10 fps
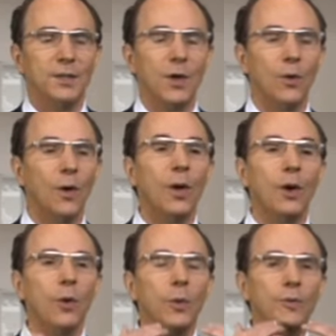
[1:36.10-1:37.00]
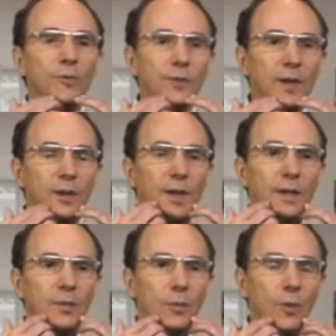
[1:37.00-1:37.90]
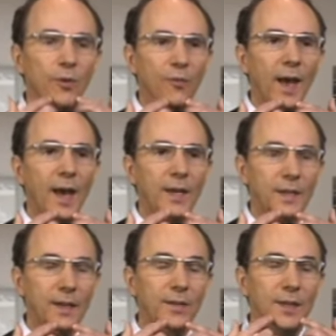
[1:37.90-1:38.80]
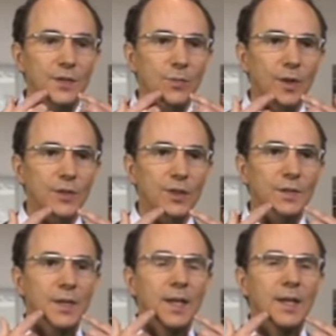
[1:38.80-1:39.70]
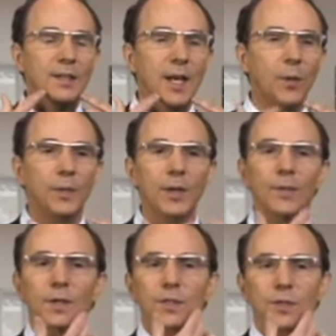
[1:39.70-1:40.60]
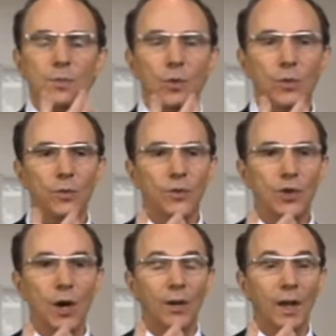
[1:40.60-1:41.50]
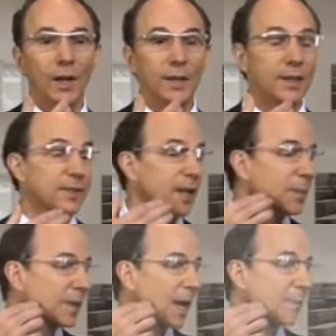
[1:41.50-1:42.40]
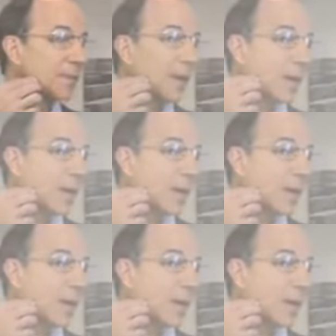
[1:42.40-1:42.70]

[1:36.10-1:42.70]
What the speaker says: So we fill in with fat in these regions to help give a smooth jawline, and sometimes